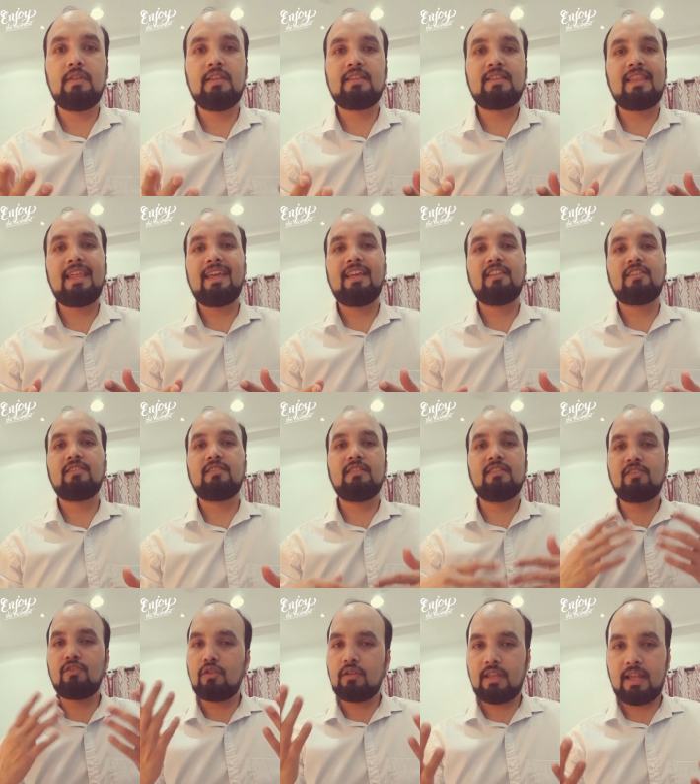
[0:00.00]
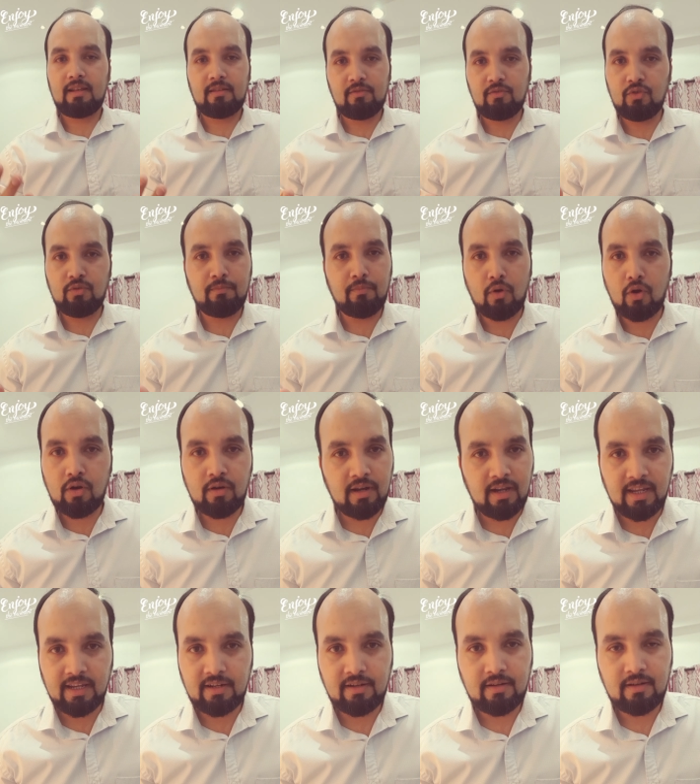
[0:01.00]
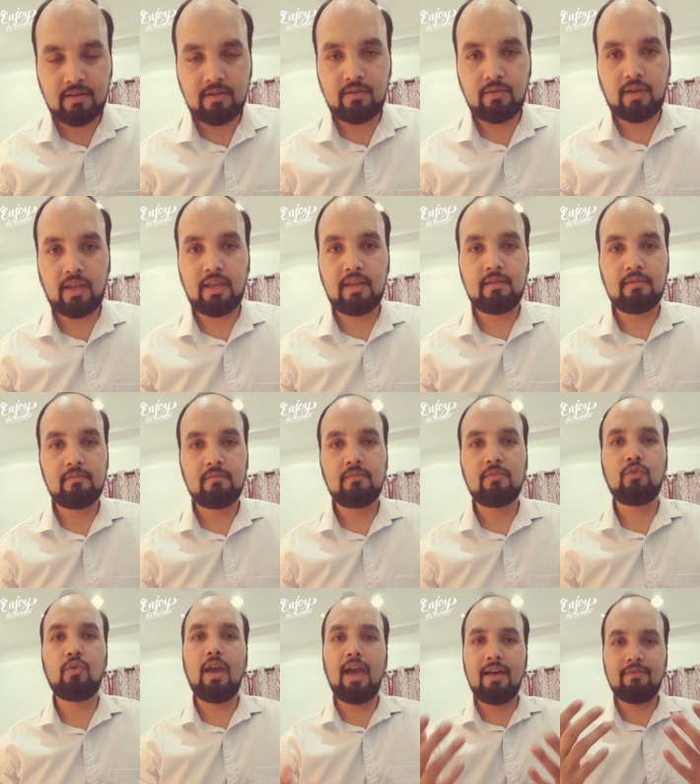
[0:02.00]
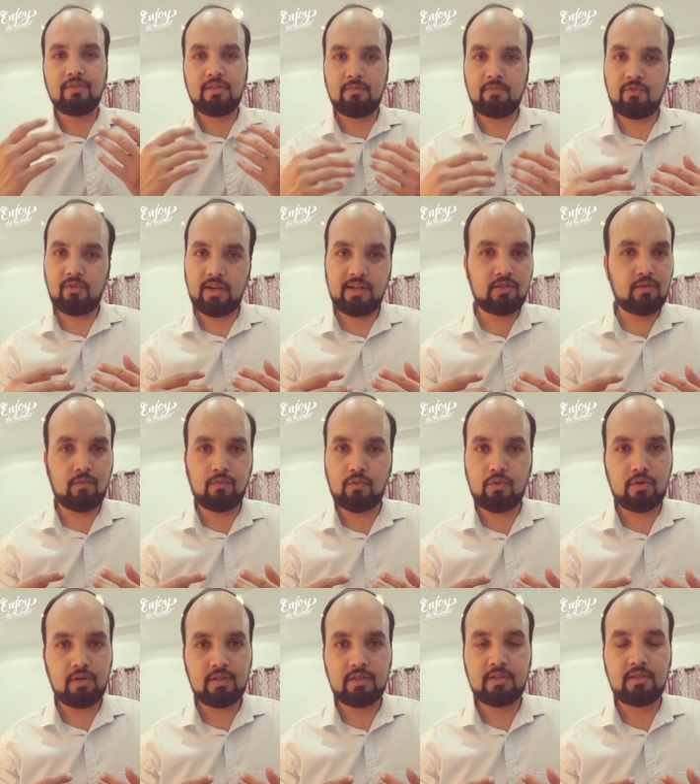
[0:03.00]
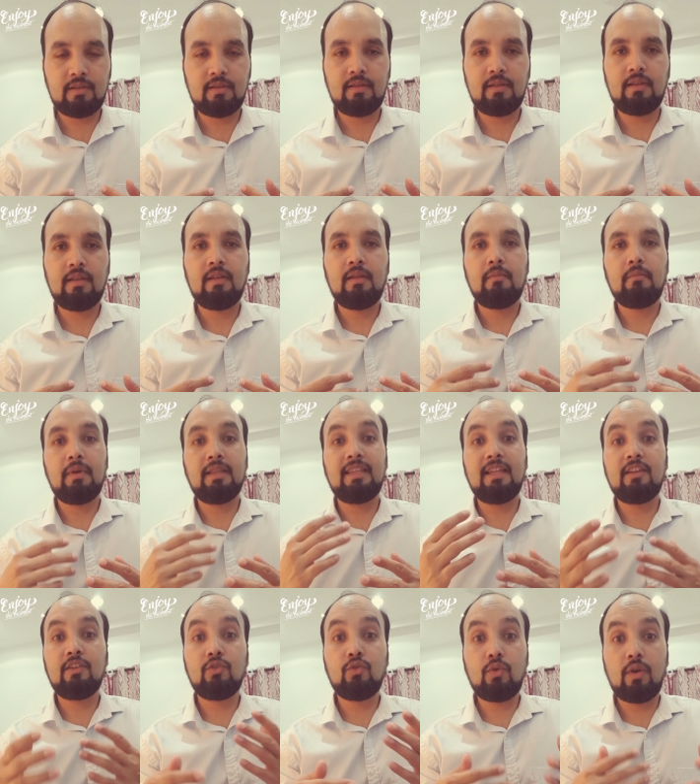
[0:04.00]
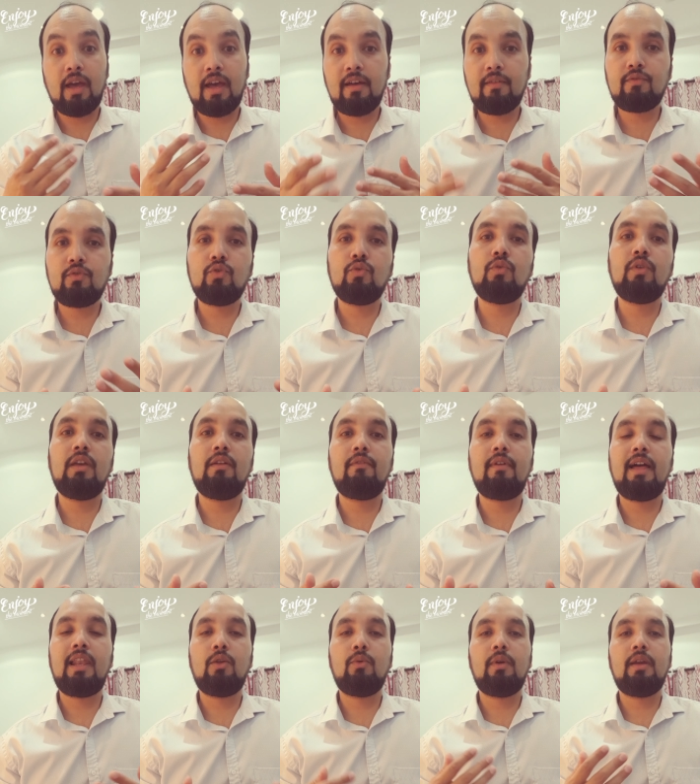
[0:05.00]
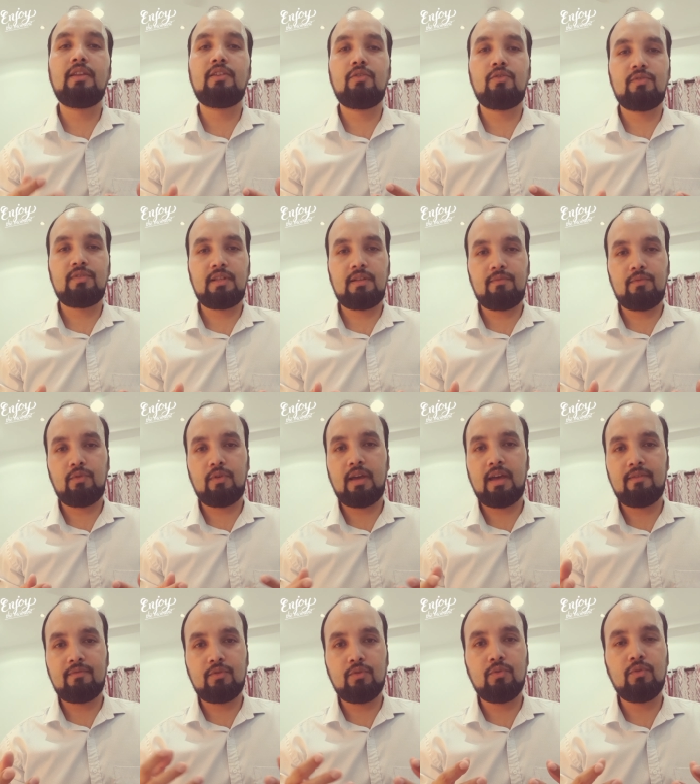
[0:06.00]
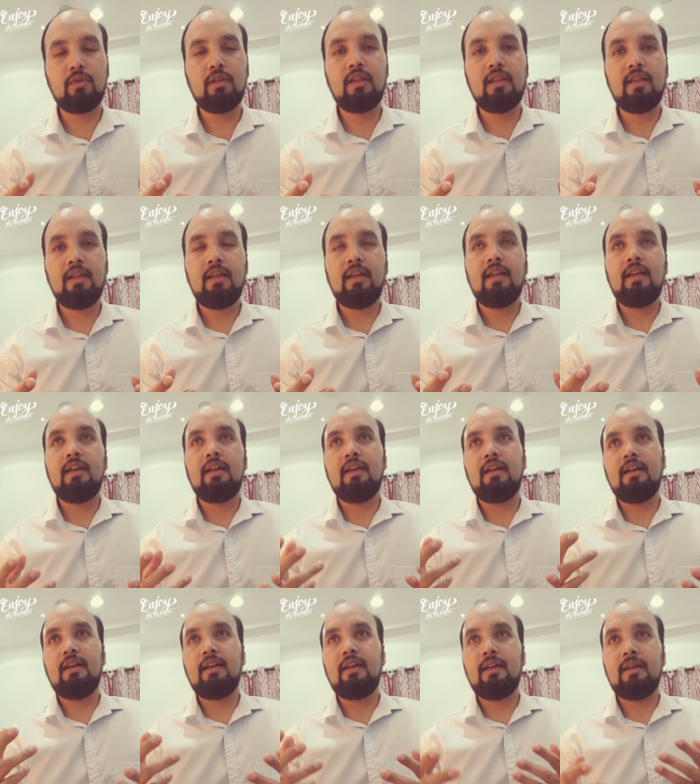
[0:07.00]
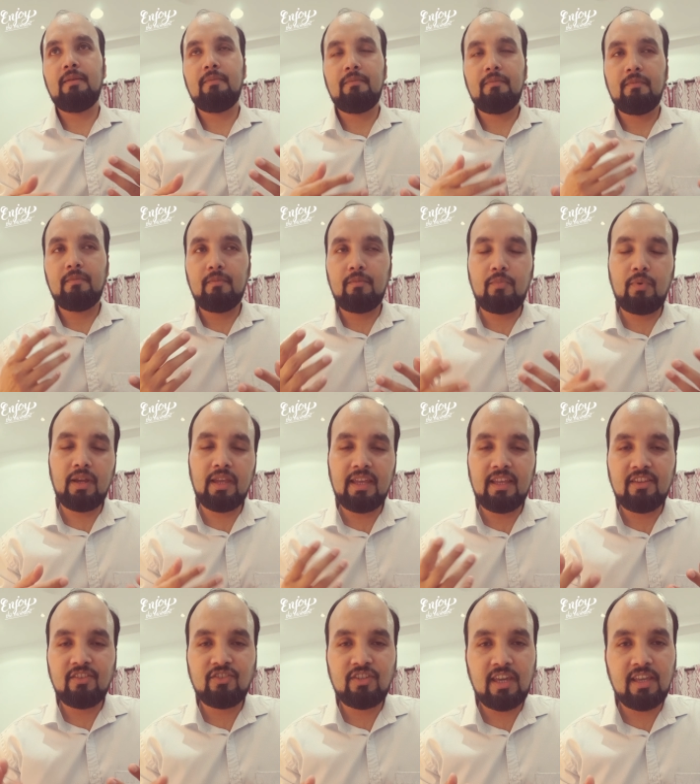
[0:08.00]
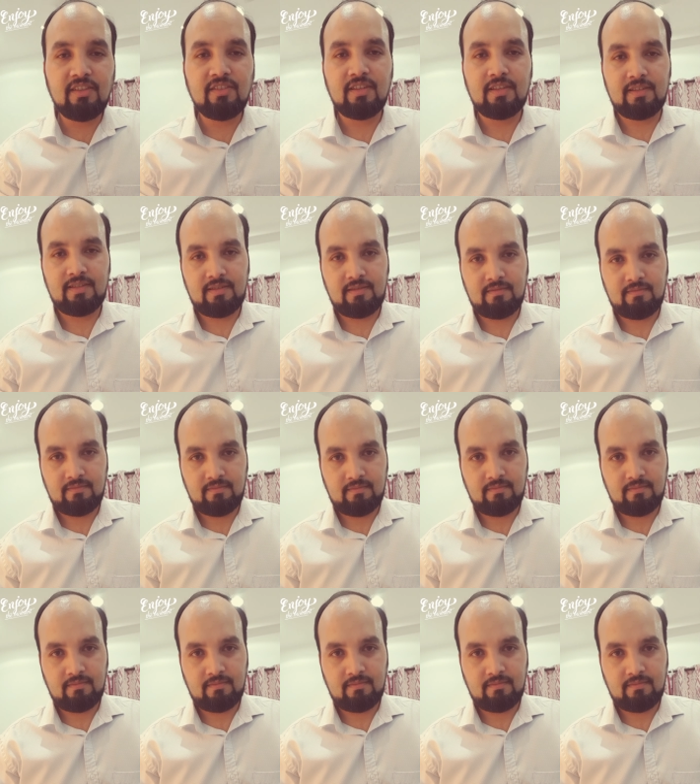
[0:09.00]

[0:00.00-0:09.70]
it's like it's, it's not that you're born leader, okay? You have some traits of course, but then you have to evaluate yourself, you have to uh, bring in changes.